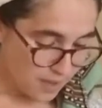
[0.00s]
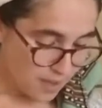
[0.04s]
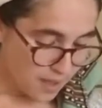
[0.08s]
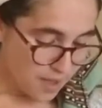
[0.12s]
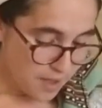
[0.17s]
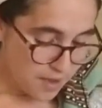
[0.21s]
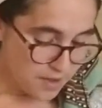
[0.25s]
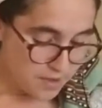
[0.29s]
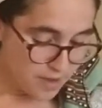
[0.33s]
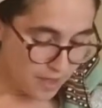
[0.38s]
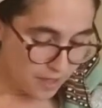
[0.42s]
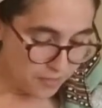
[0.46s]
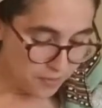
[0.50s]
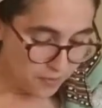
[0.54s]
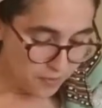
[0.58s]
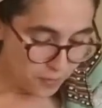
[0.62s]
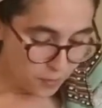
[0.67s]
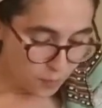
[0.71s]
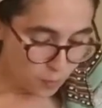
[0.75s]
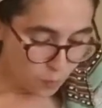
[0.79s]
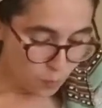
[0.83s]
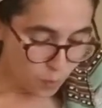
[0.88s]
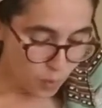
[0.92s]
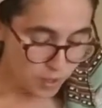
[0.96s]

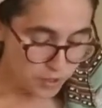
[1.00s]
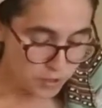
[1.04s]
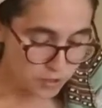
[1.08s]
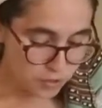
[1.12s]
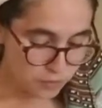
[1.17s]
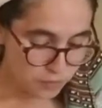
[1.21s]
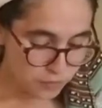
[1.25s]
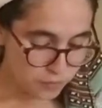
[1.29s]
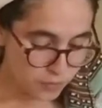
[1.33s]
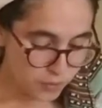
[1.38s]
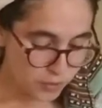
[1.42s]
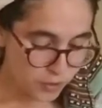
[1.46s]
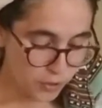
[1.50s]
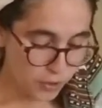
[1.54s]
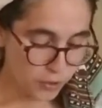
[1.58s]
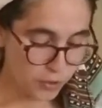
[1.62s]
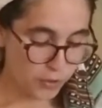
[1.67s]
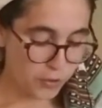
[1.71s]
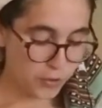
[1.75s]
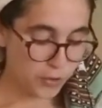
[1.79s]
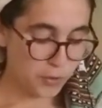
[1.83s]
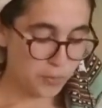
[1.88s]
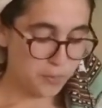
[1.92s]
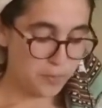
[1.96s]
Another wonderful
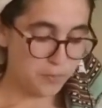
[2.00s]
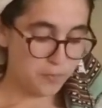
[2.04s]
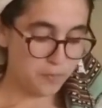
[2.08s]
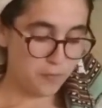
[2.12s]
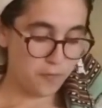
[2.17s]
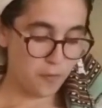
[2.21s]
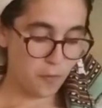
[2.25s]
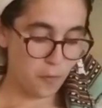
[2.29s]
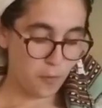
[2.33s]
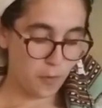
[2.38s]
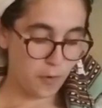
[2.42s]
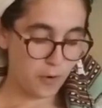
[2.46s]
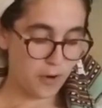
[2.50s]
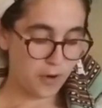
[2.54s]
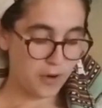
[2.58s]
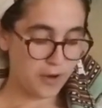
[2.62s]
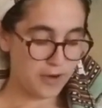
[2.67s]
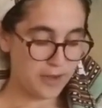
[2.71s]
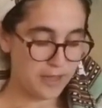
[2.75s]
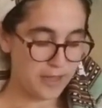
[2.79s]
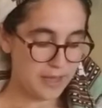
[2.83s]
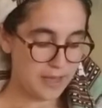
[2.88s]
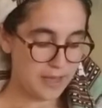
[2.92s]
herb for